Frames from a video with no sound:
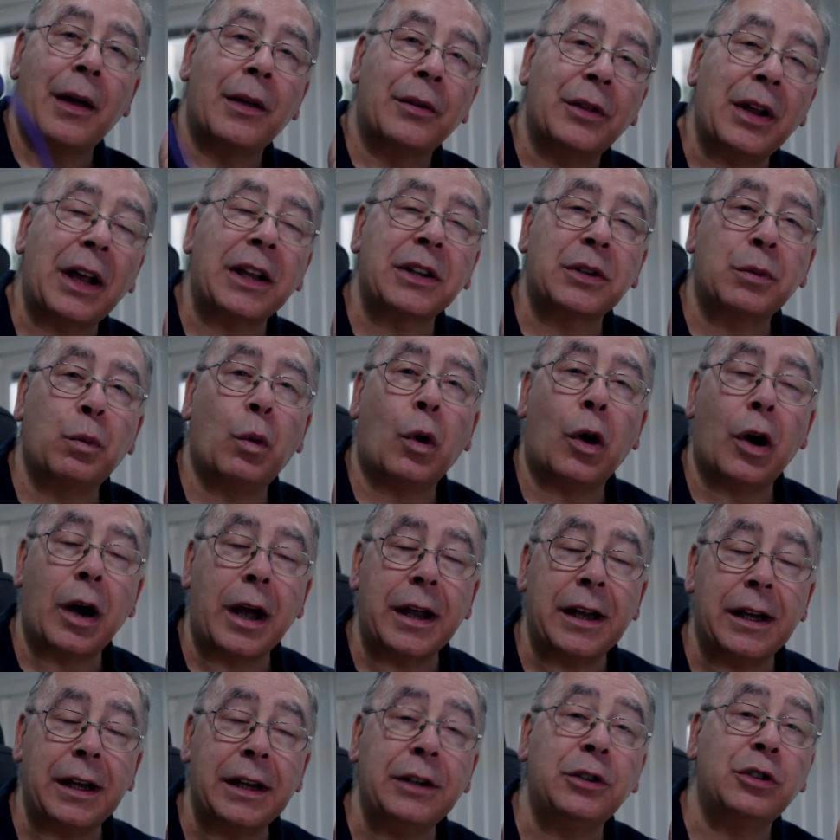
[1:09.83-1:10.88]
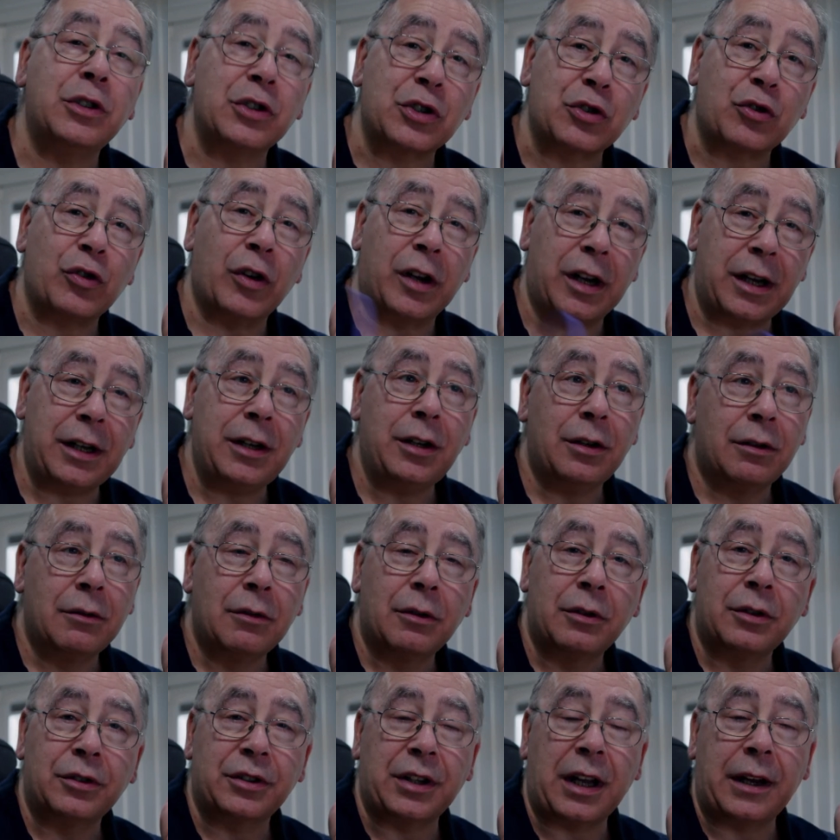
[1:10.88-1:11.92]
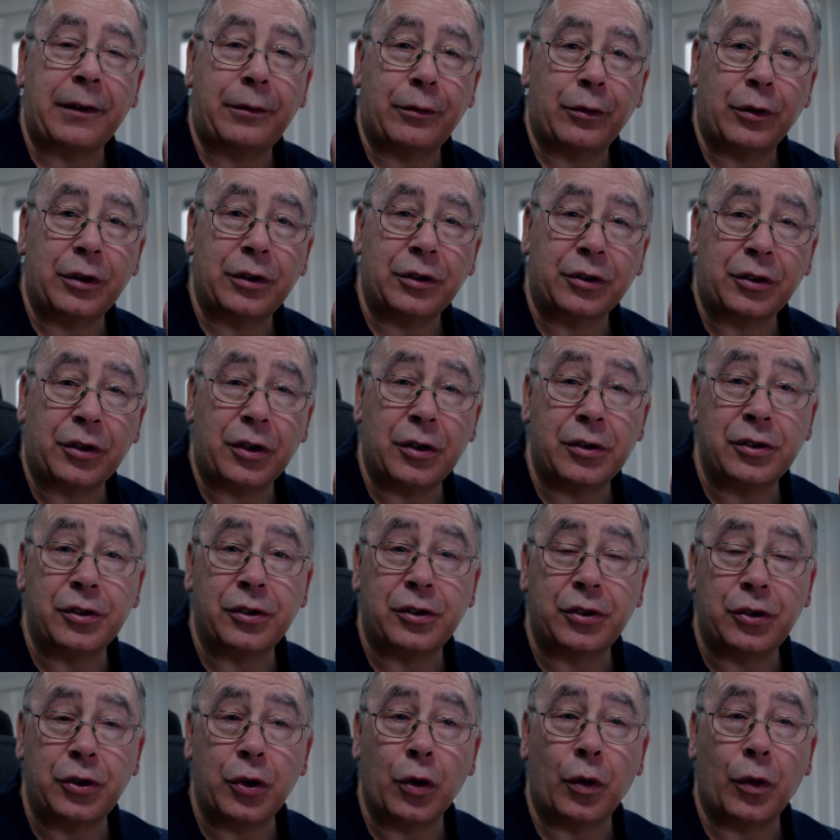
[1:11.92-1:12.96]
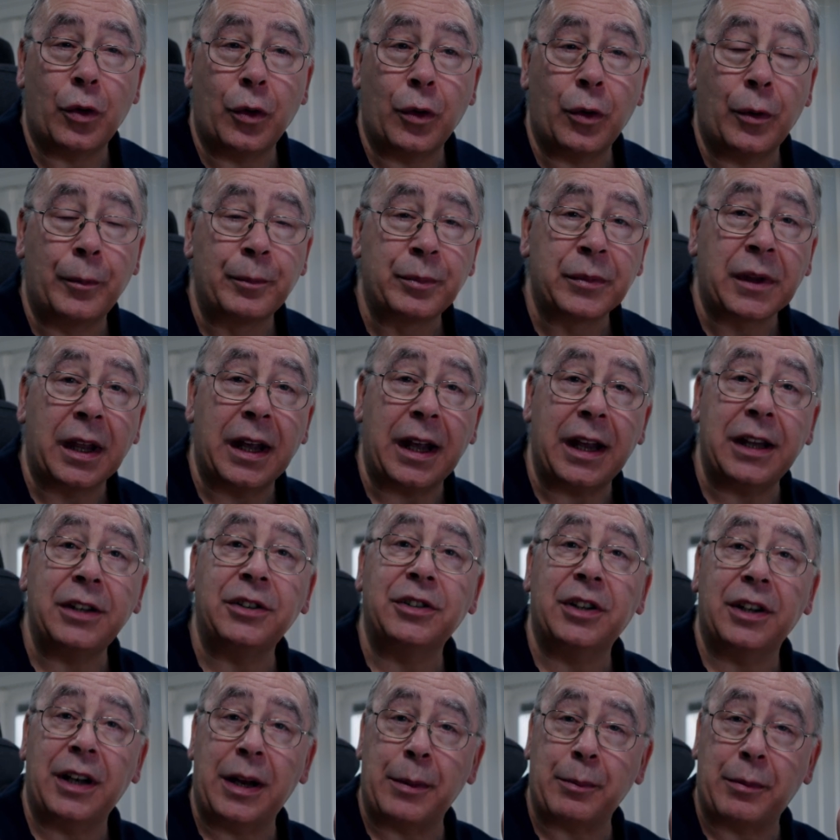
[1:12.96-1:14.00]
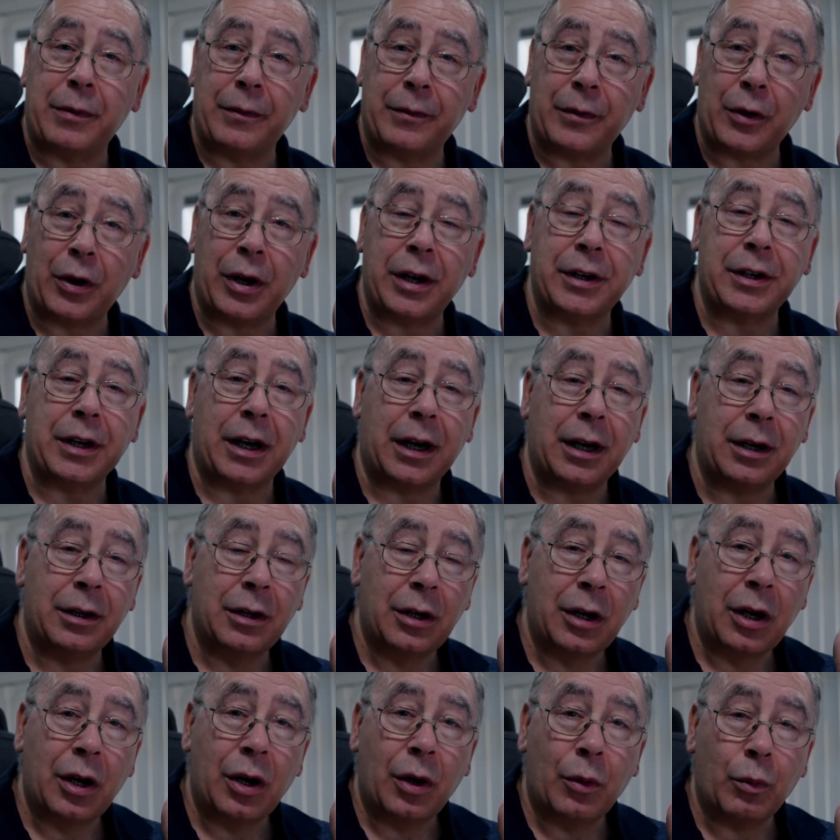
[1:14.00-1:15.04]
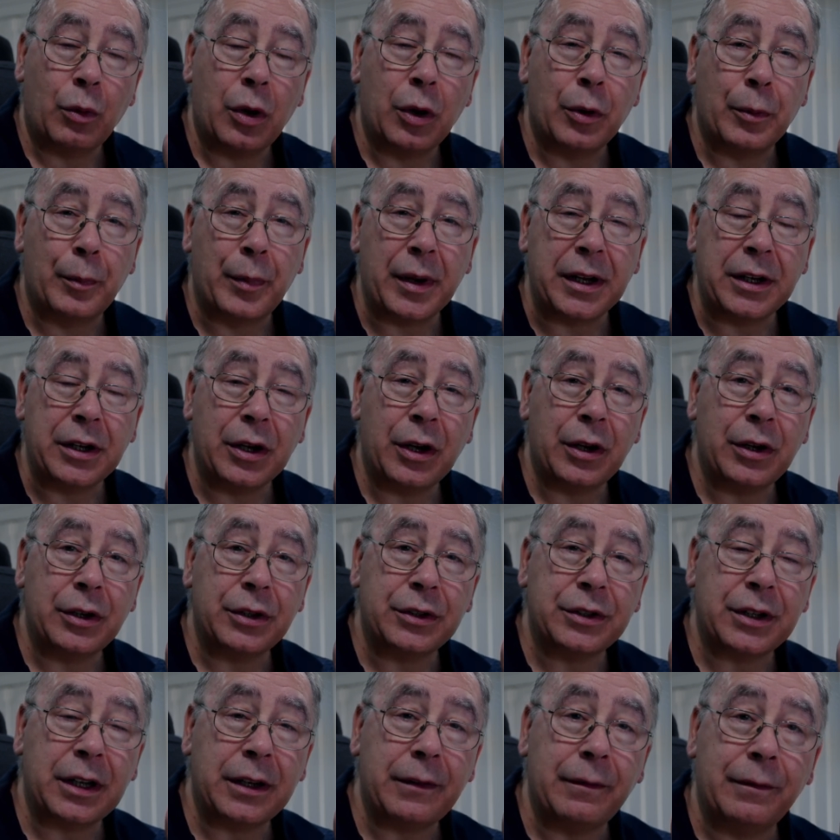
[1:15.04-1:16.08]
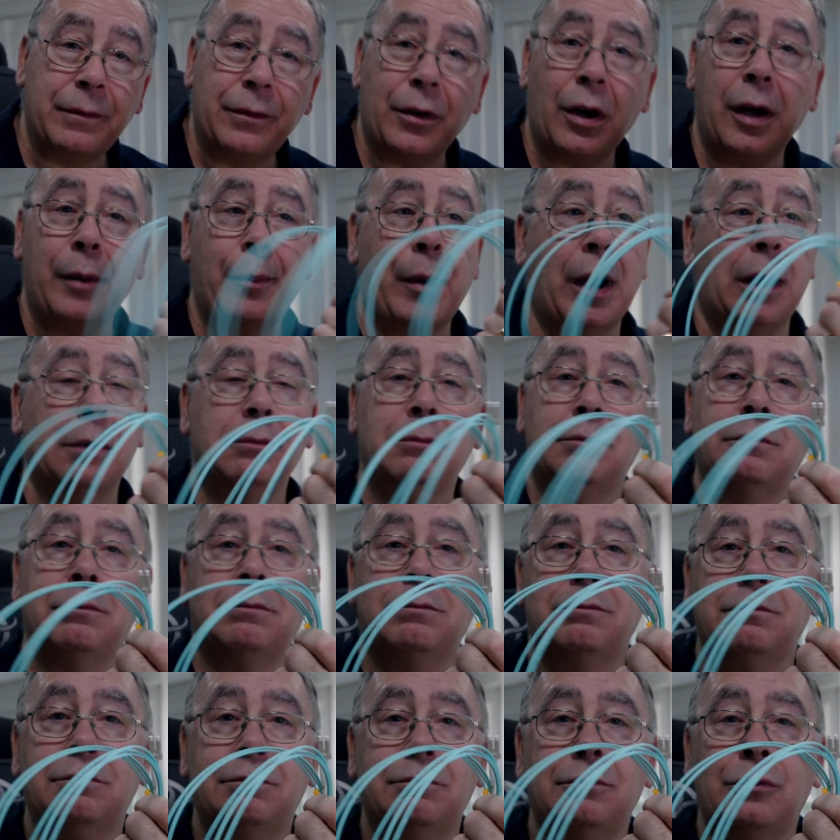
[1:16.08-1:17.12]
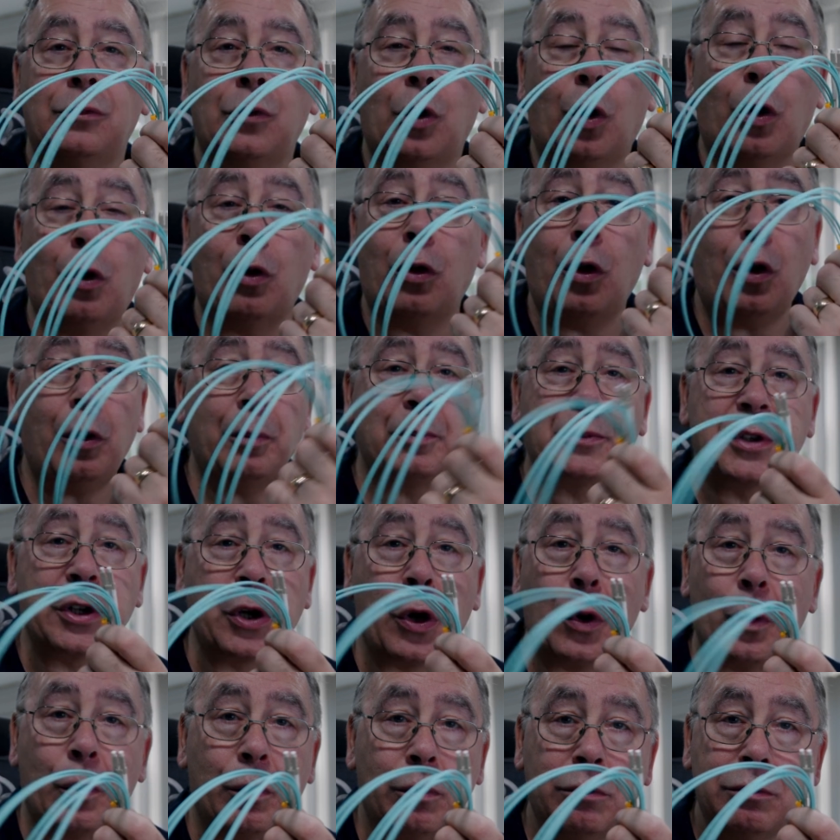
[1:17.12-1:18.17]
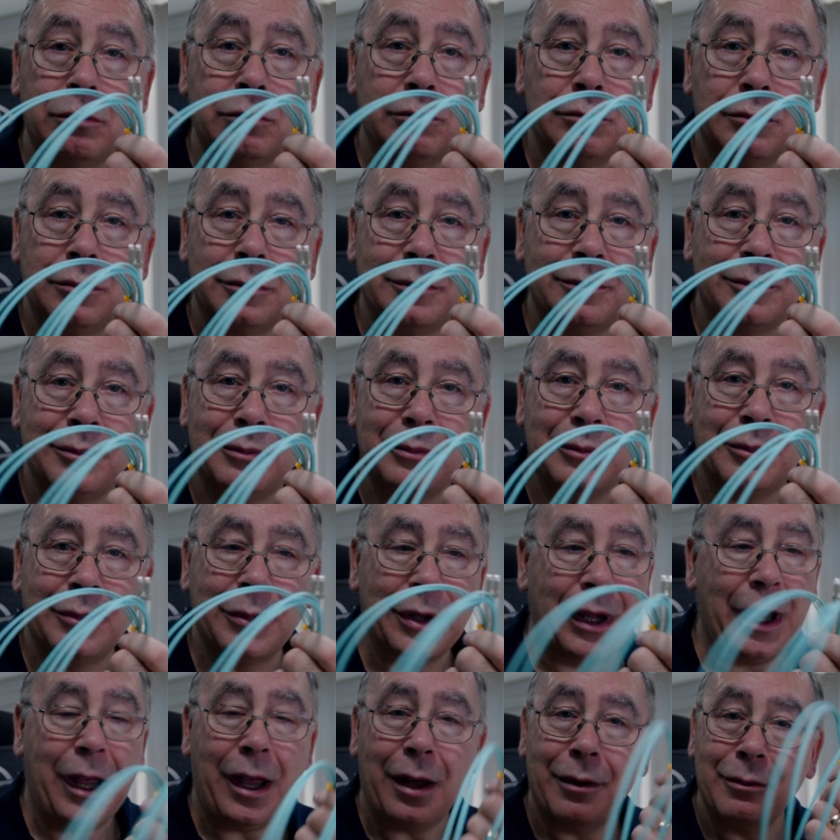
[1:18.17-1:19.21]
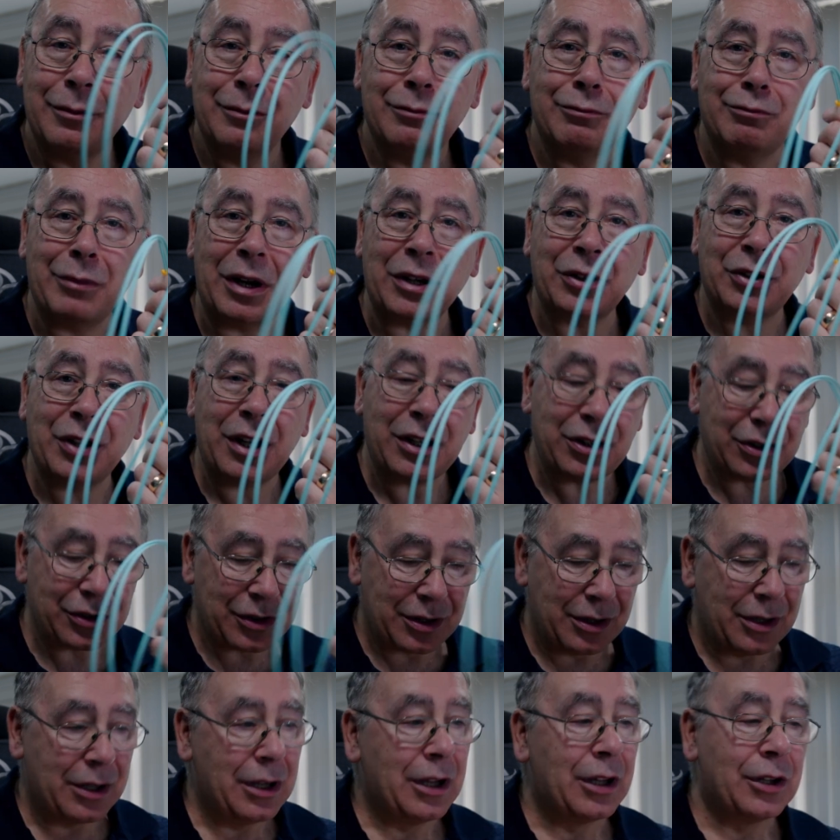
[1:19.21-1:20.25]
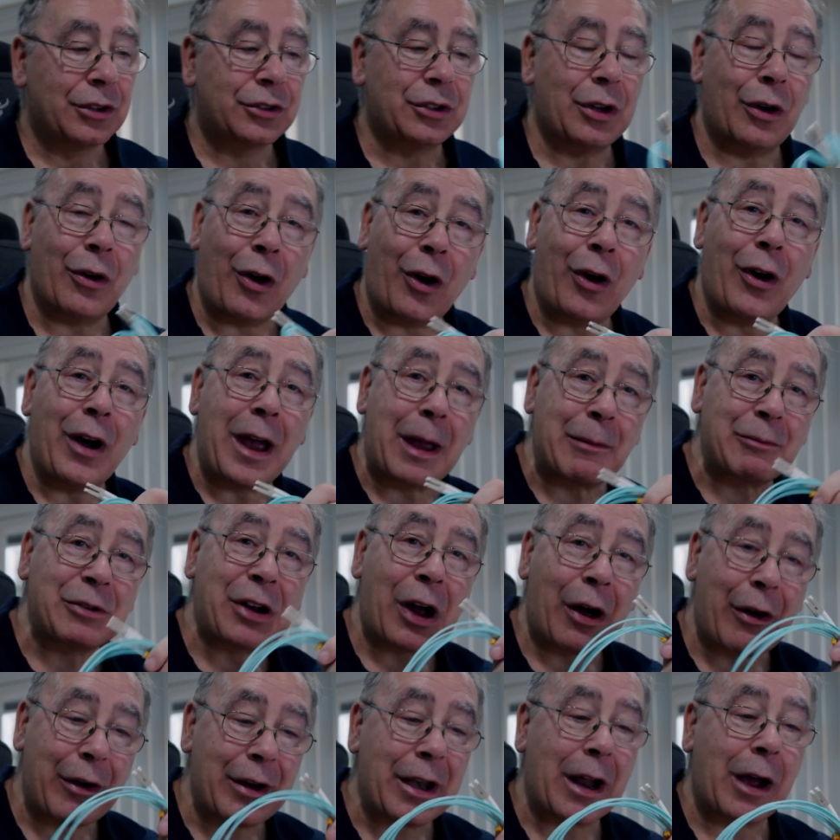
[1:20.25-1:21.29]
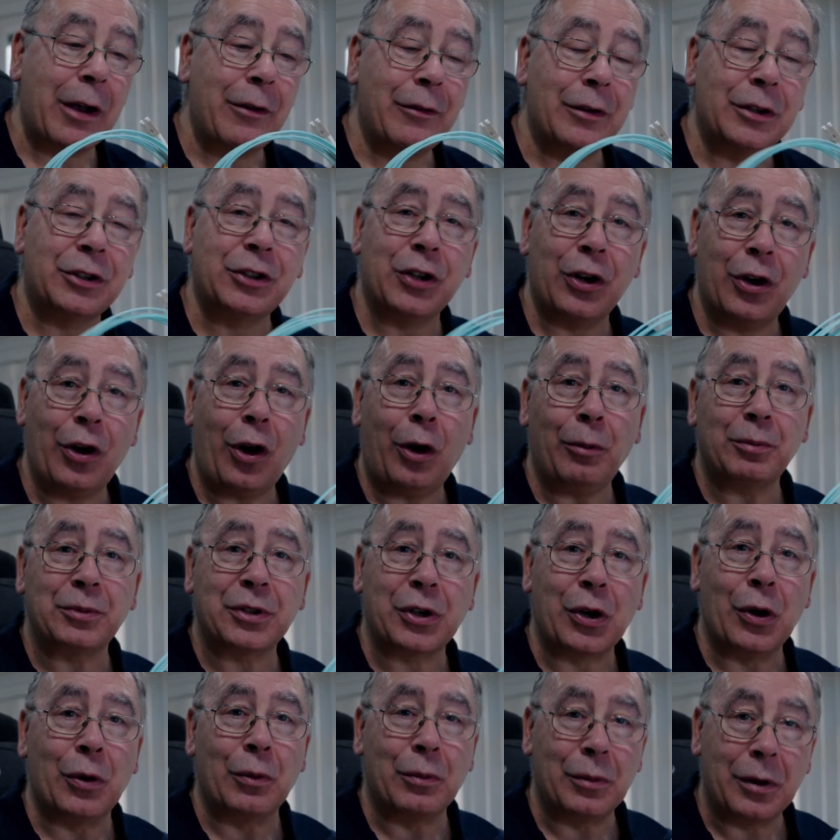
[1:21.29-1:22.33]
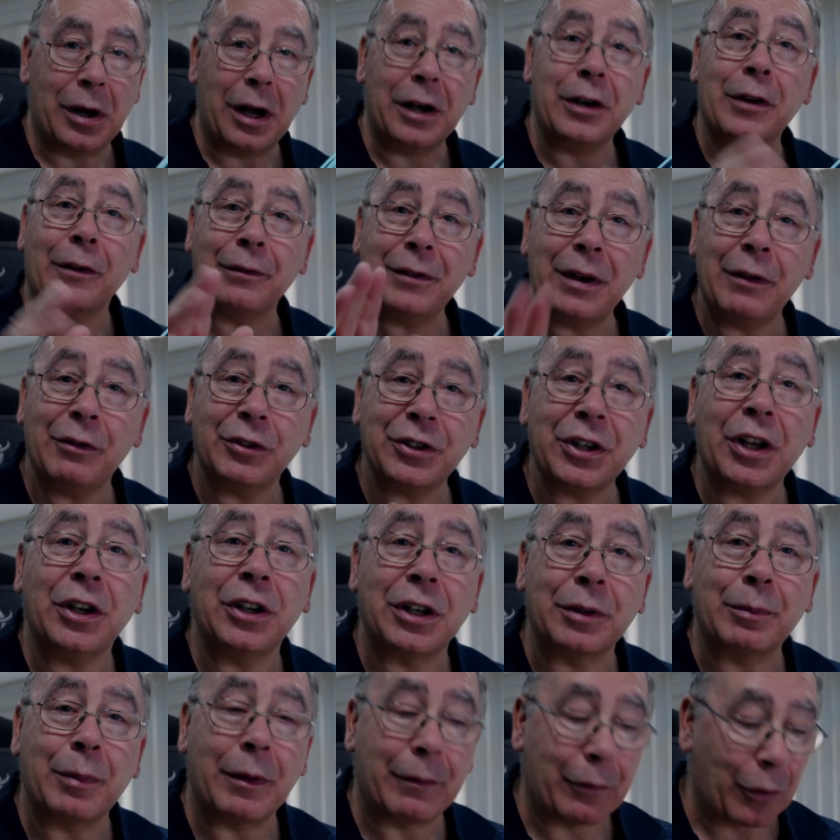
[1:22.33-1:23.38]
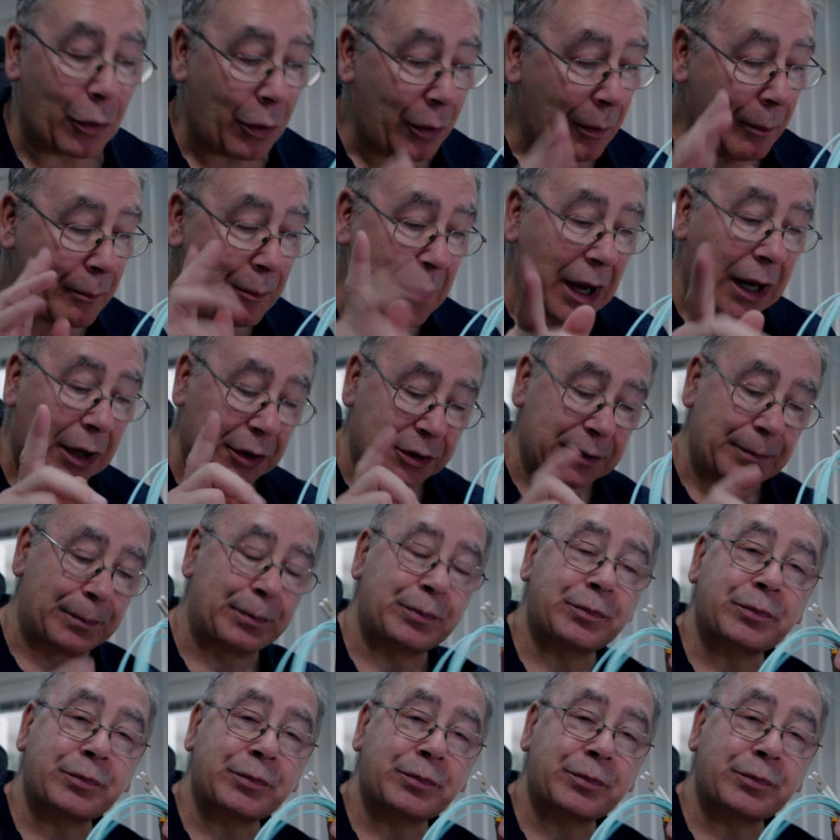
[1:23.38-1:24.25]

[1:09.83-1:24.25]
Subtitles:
That's why industry, say, for instance, your internet provider will be using fiber or optical. Yeah, makes sense. So I am going over to optical, and I've never done this before, but